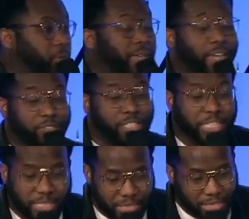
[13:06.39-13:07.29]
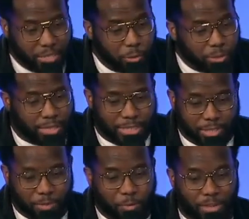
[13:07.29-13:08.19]
we have Jesus in the New
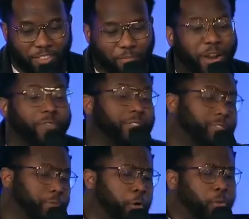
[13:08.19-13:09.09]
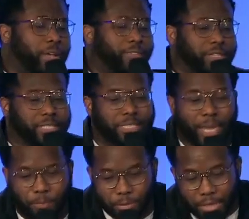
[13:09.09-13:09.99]
Testament, we have prophets of old, we have the
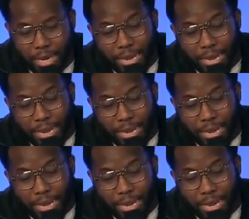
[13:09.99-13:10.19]
disciples